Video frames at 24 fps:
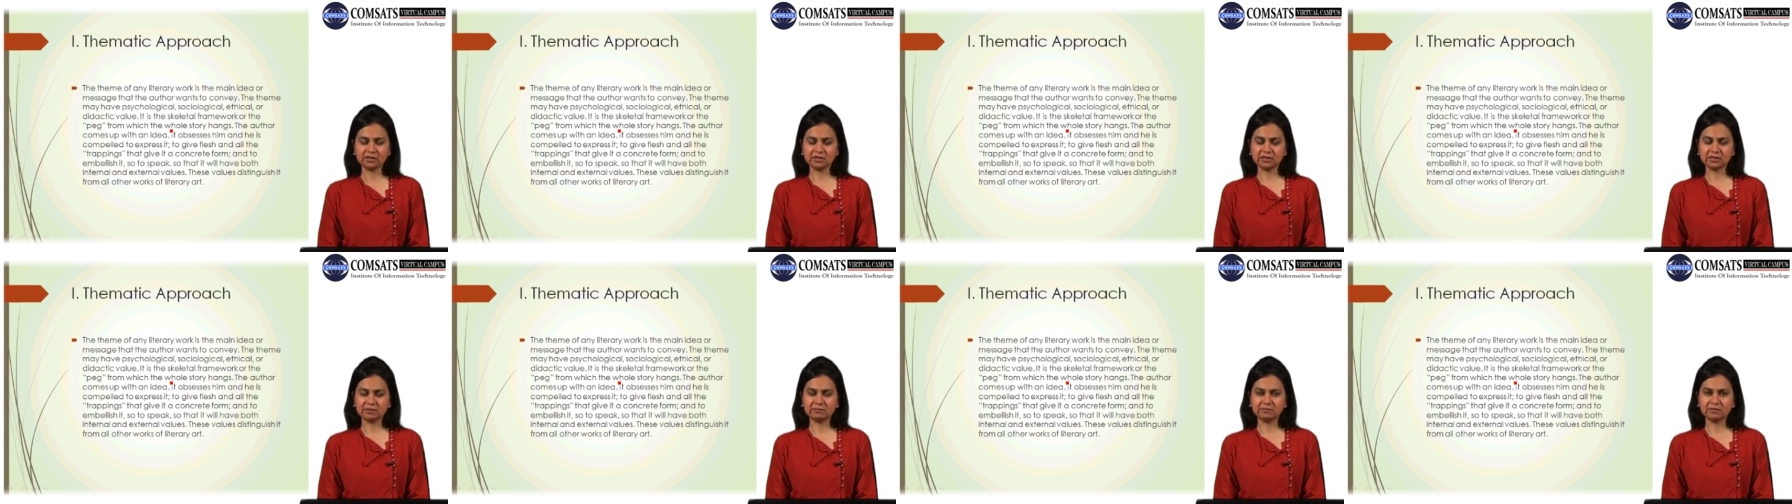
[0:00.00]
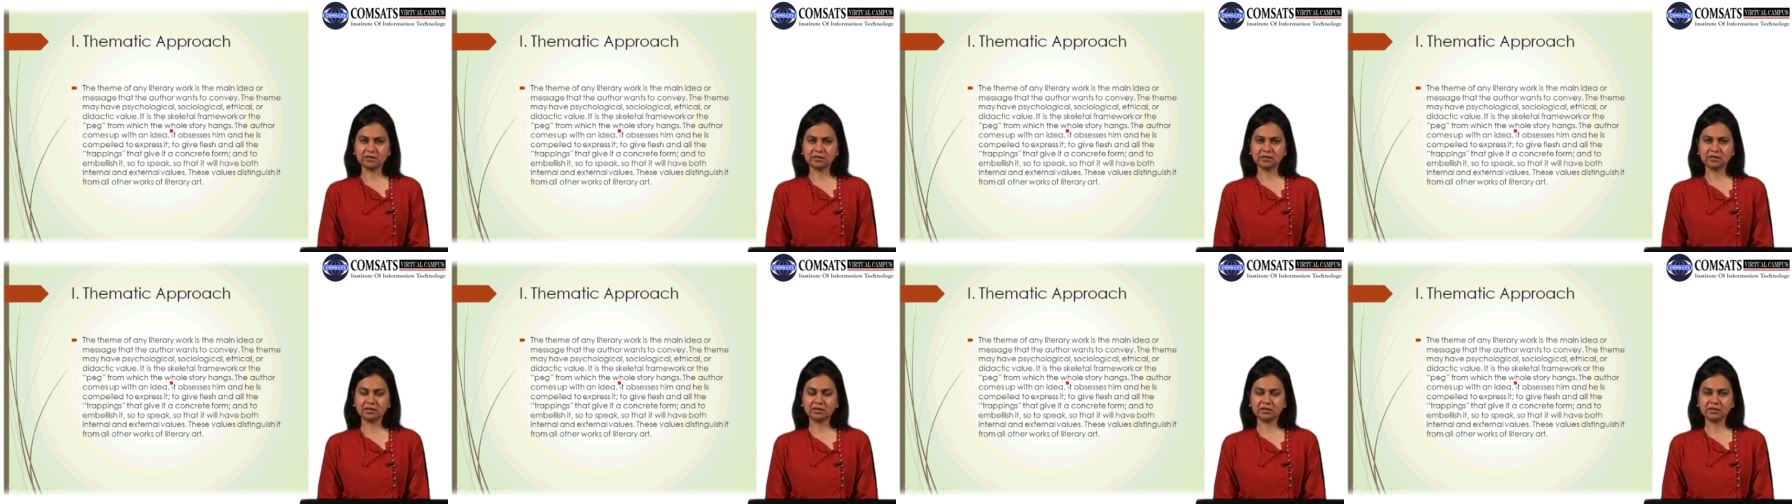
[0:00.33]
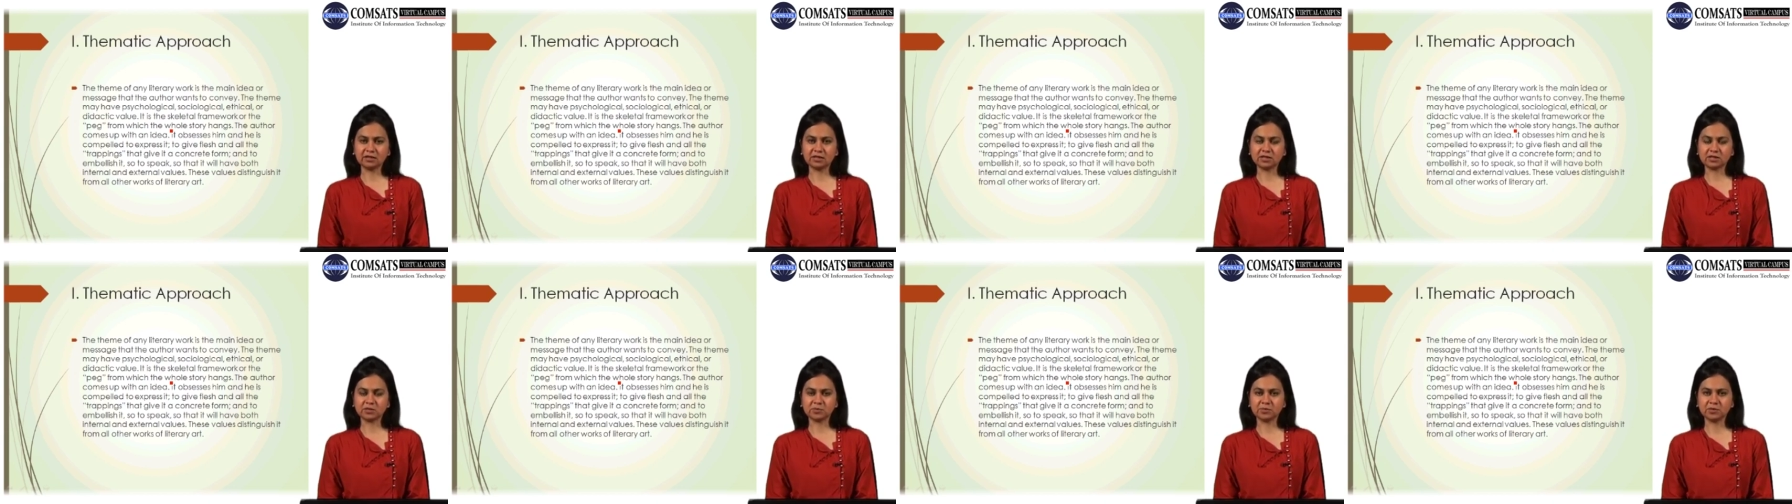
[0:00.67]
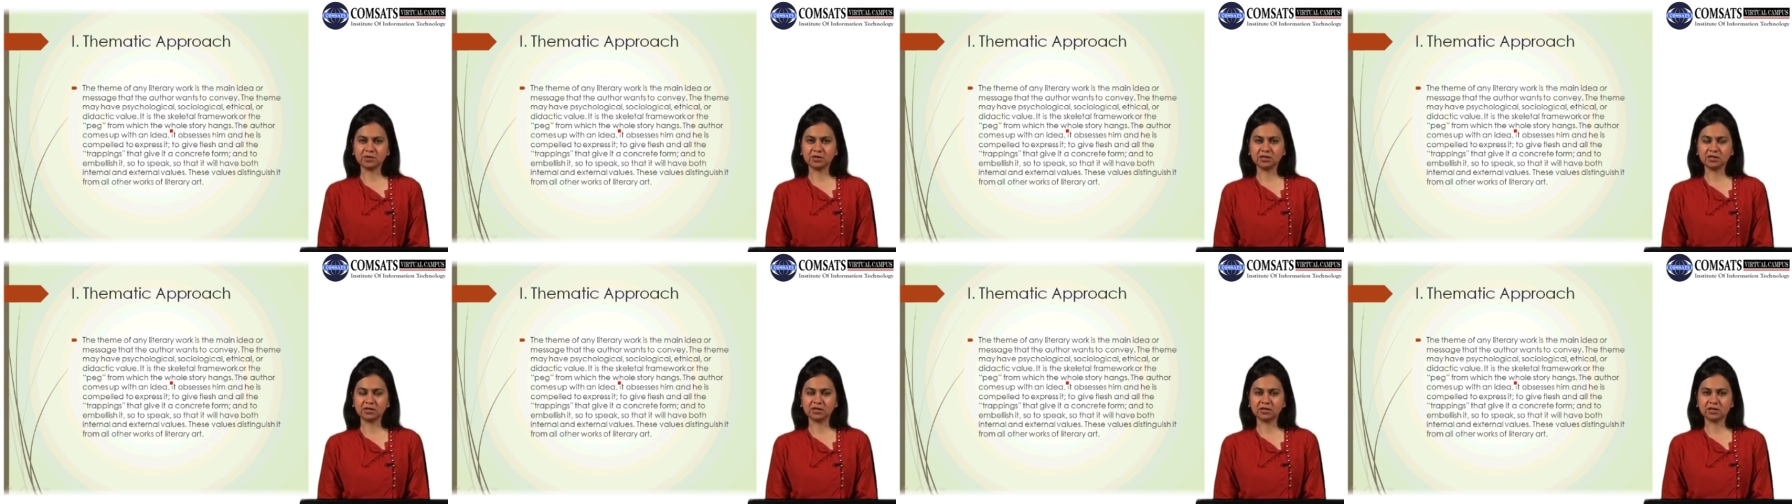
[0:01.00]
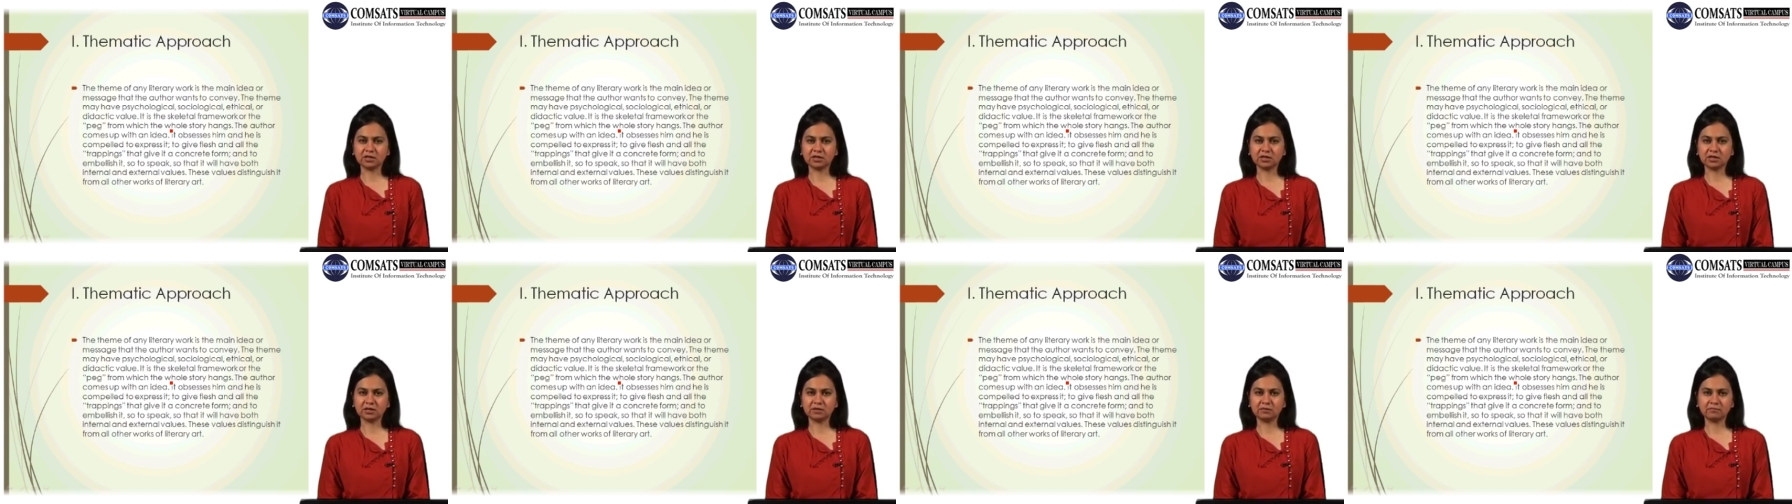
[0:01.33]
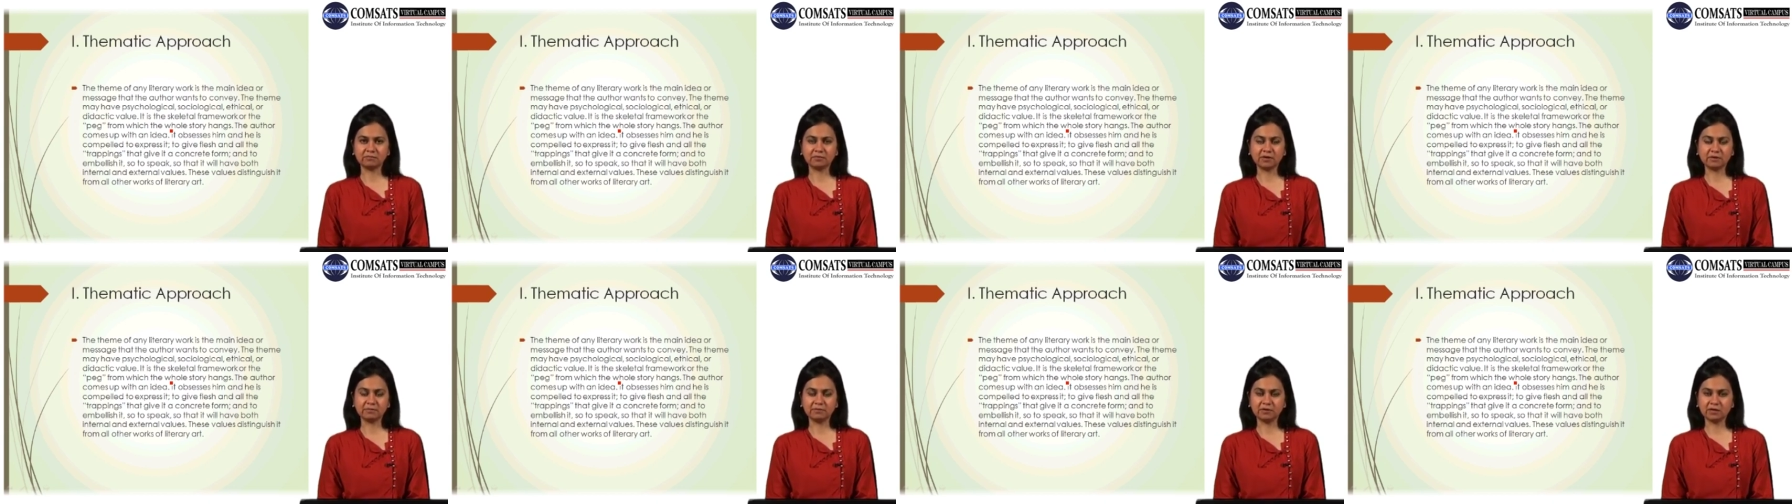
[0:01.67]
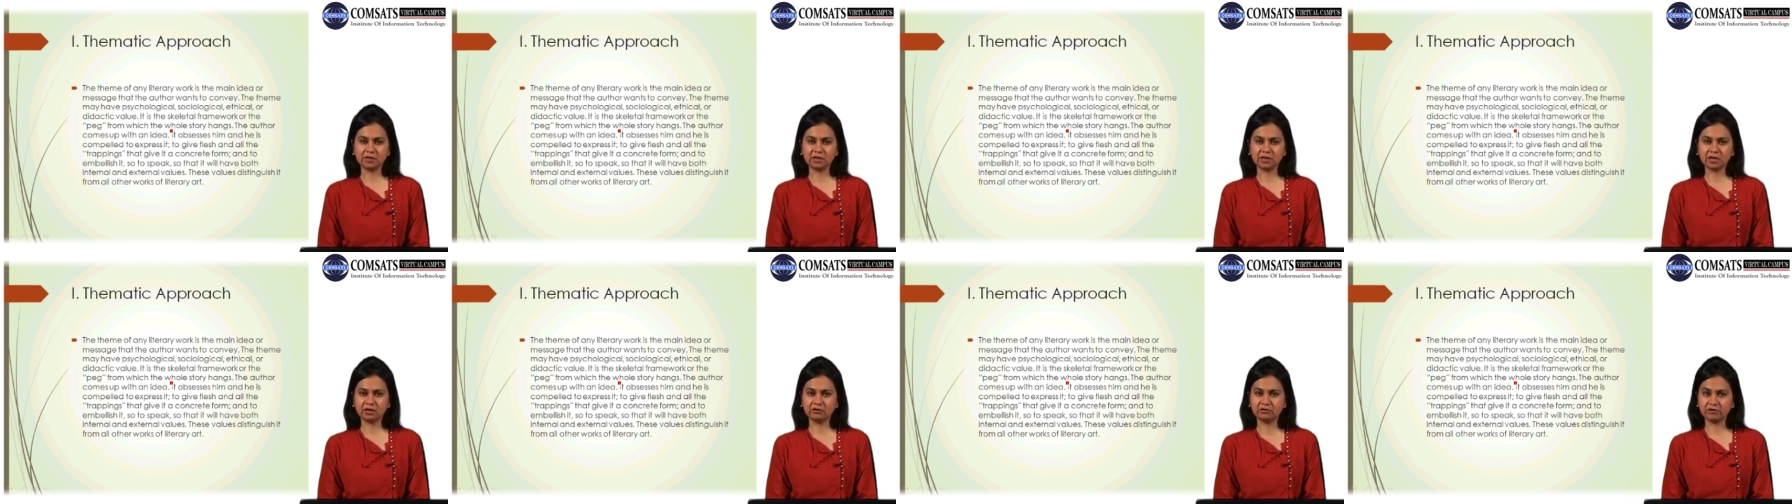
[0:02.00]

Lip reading: something that he has been maybe